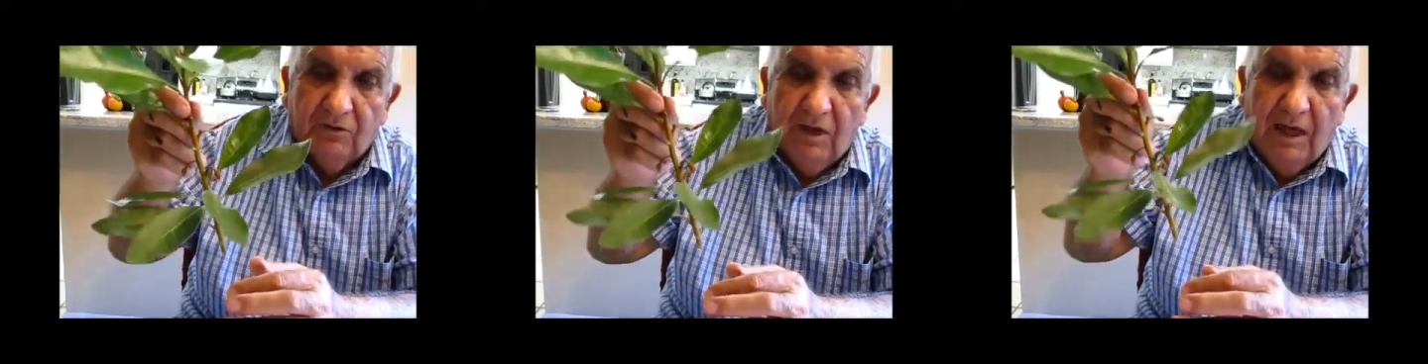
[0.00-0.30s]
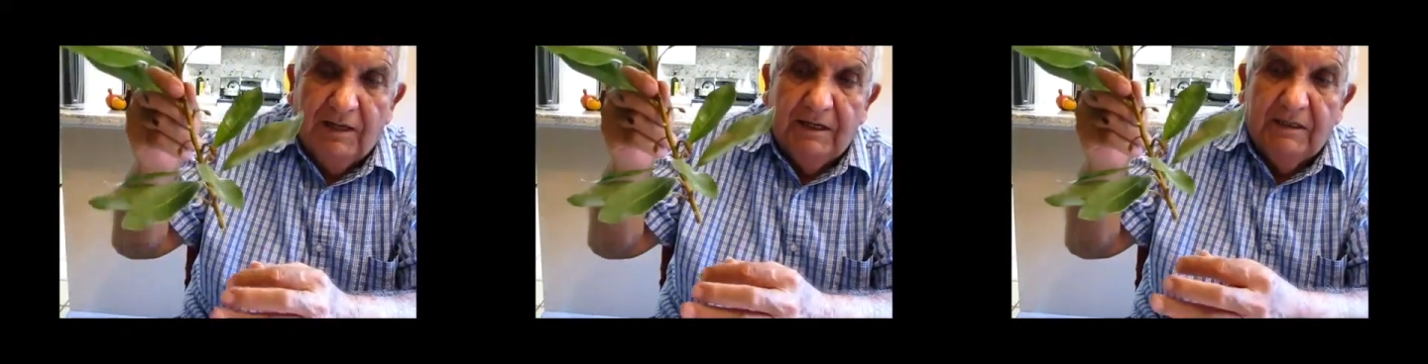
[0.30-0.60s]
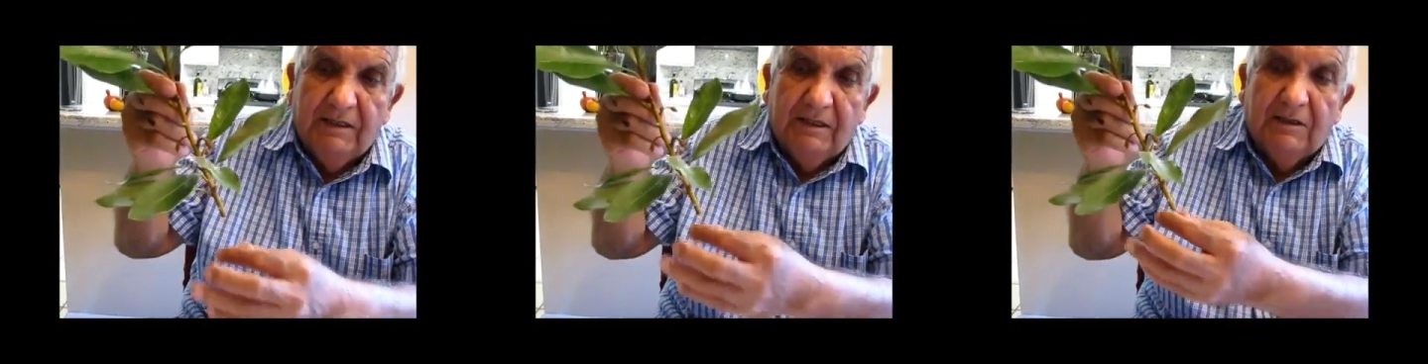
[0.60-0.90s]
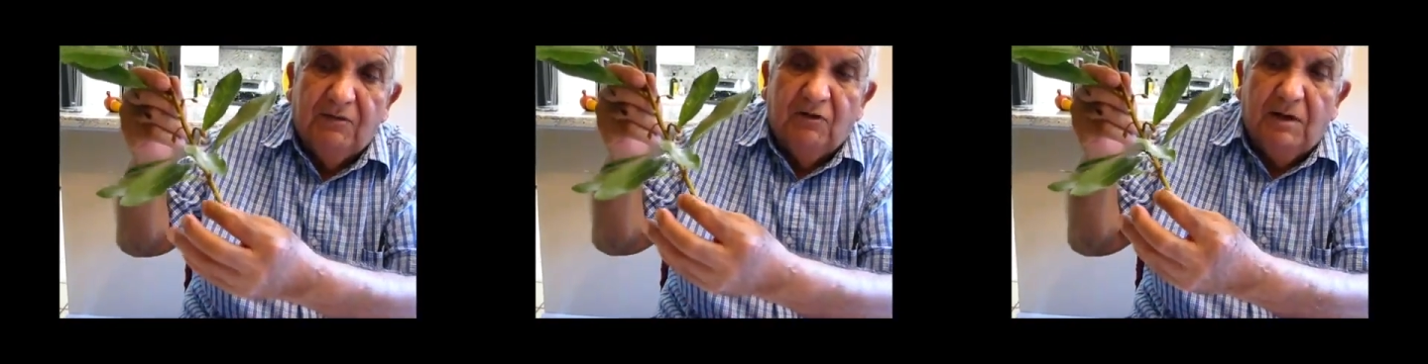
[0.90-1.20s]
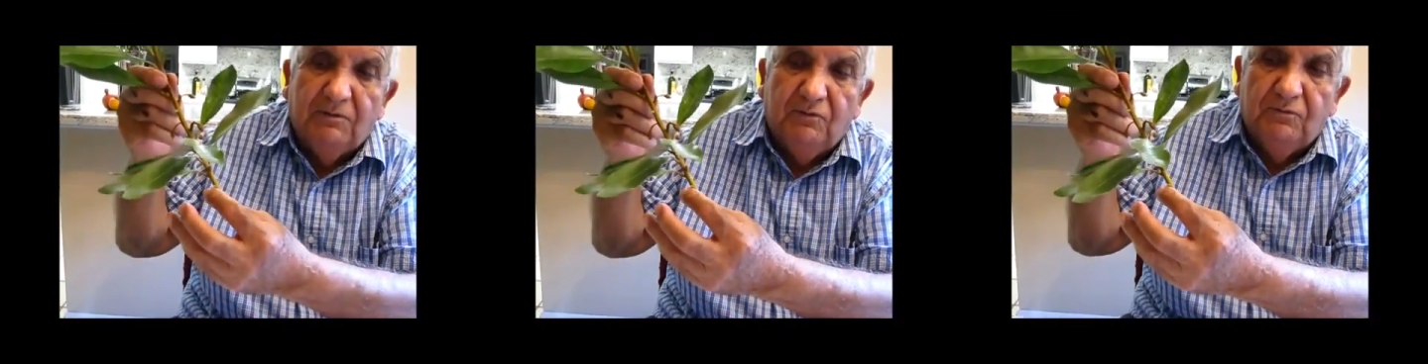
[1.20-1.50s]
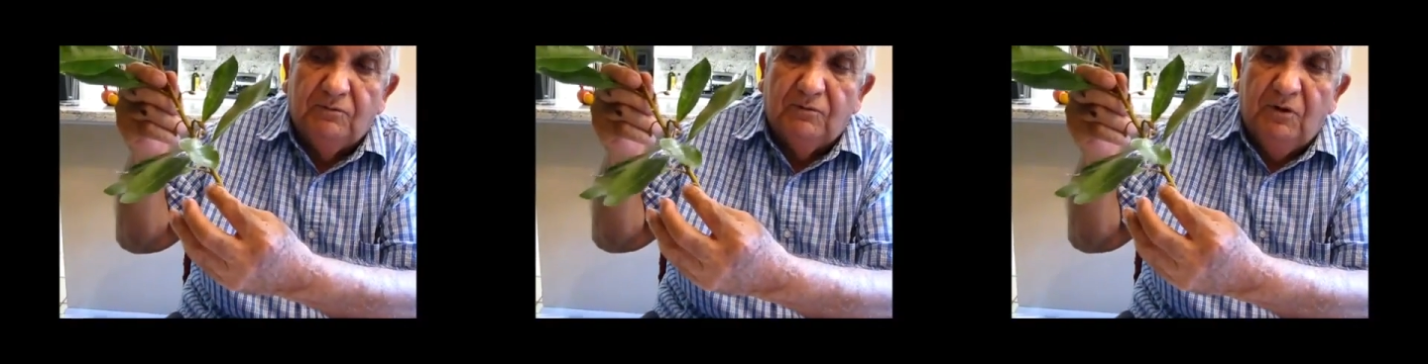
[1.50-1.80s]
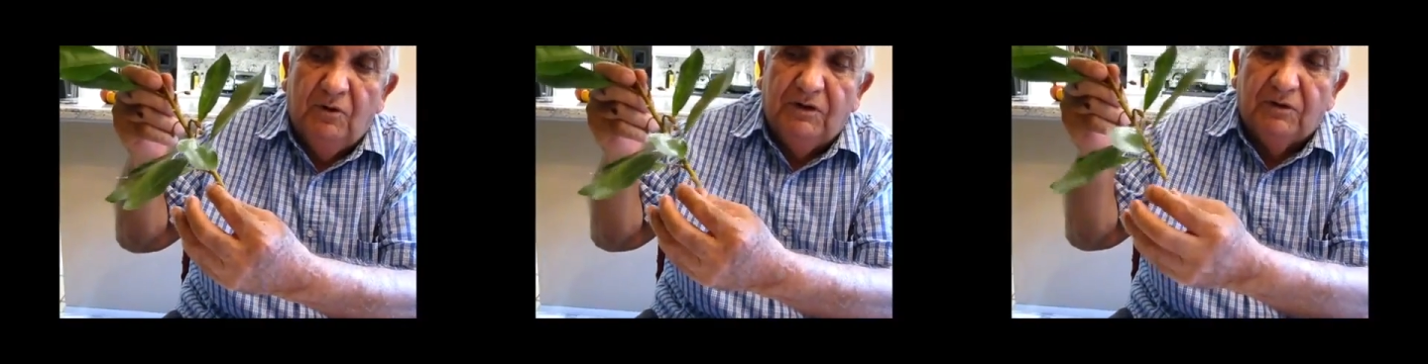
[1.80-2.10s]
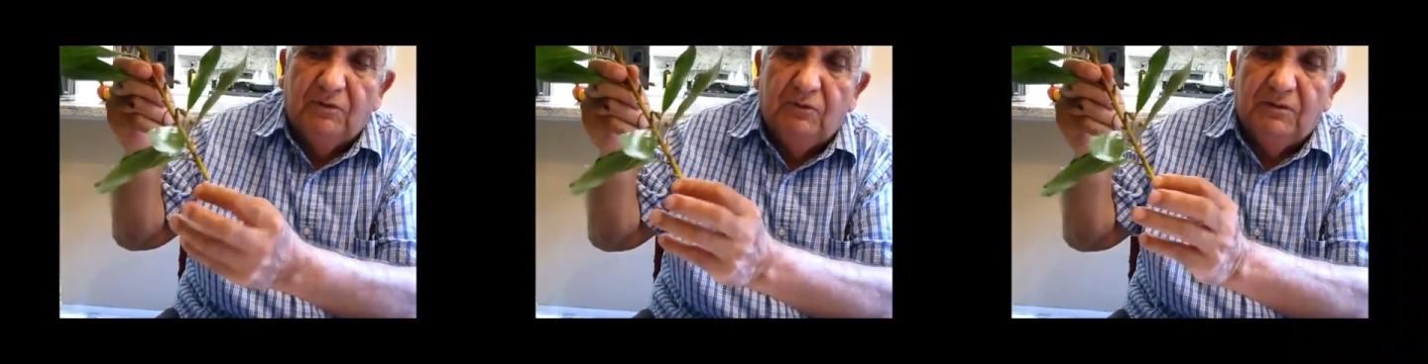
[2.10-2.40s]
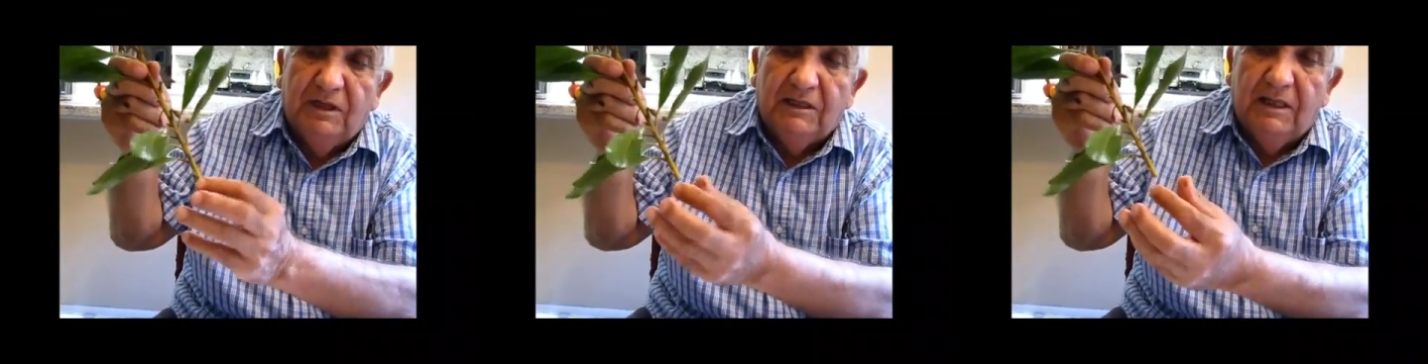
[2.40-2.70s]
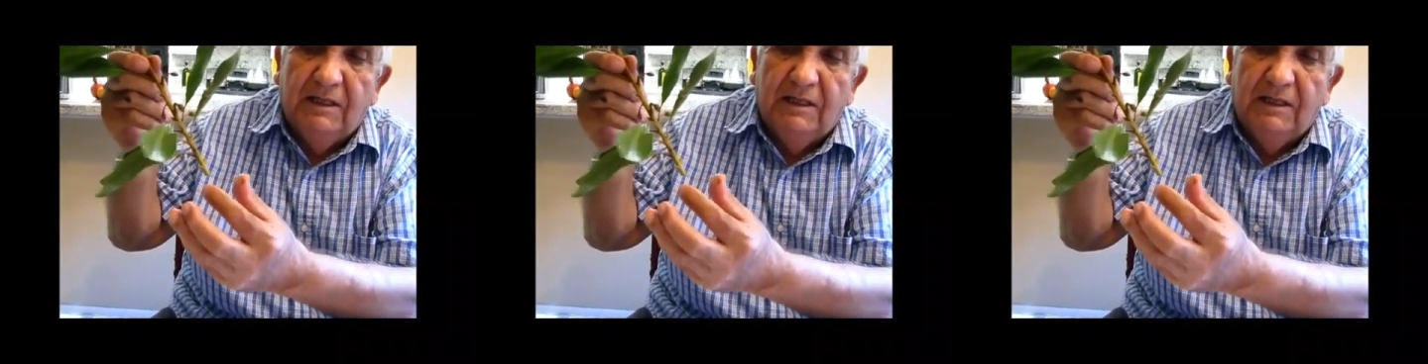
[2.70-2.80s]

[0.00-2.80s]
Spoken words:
And you have to notice too that